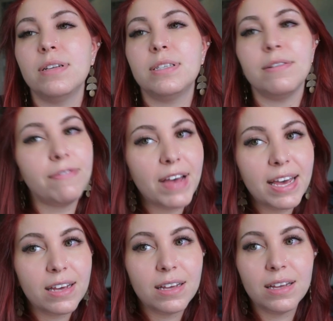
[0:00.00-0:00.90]
to
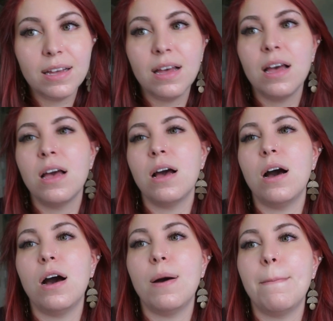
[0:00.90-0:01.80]
fake,
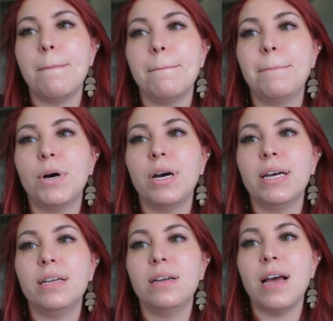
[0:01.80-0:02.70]

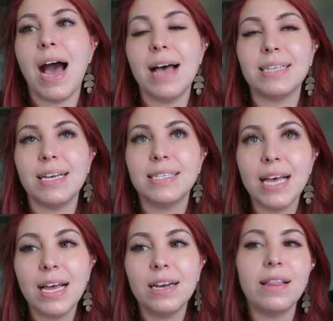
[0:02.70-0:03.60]
but as I
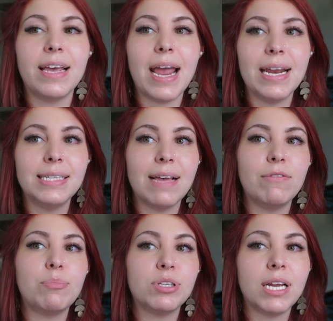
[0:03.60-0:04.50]
said, like
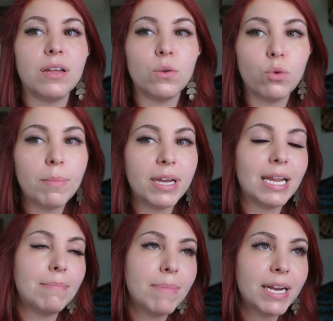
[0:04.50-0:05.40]
87% of the women
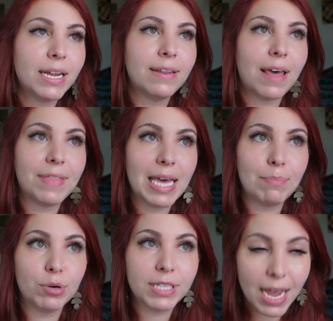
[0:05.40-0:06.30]
admitted that they
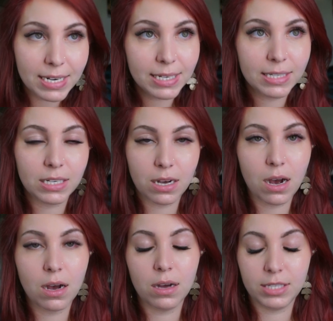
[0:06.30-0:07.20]
pretended to
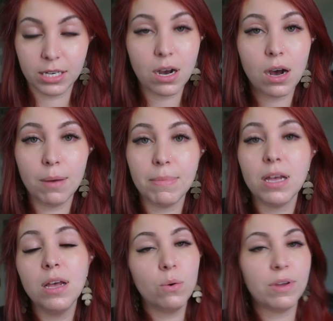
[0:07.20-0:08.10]
come
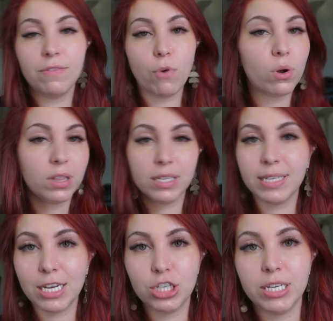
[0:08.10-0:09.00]
with
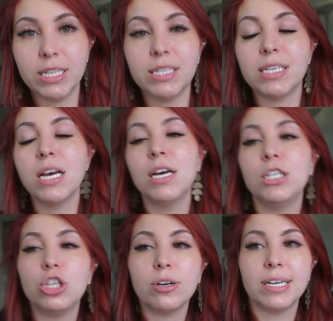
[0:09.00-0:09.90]
vocalizations
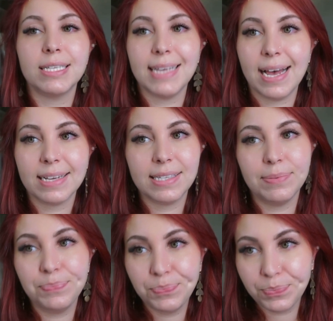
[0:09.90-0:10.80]
during sex.
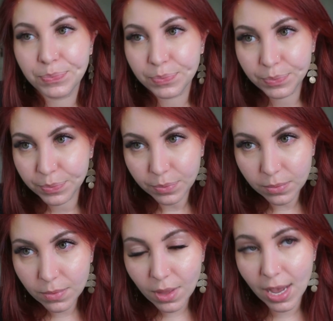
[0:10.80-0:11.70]

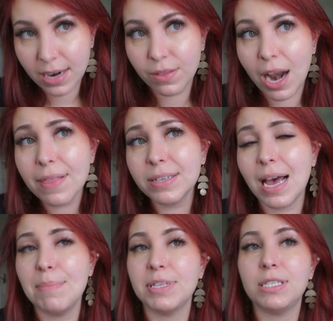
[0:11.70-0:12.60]
And a lot of the
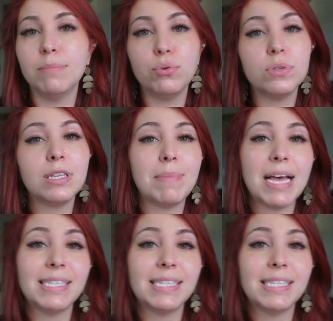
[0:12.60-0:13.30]
time it's to boost the man's